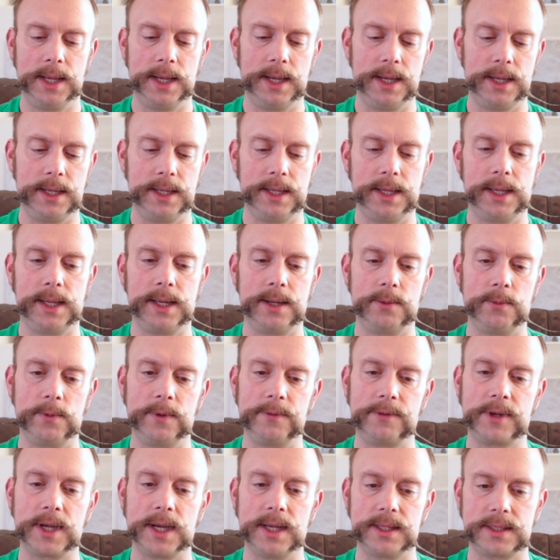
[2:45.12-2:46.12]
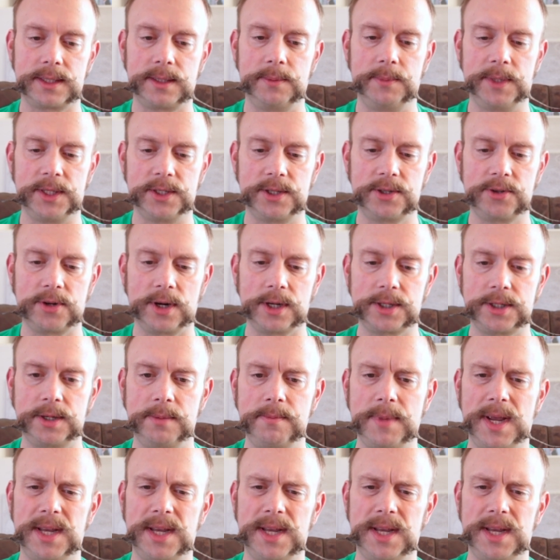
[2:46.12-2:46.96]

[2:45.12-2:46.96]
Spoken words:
And we've got some instruction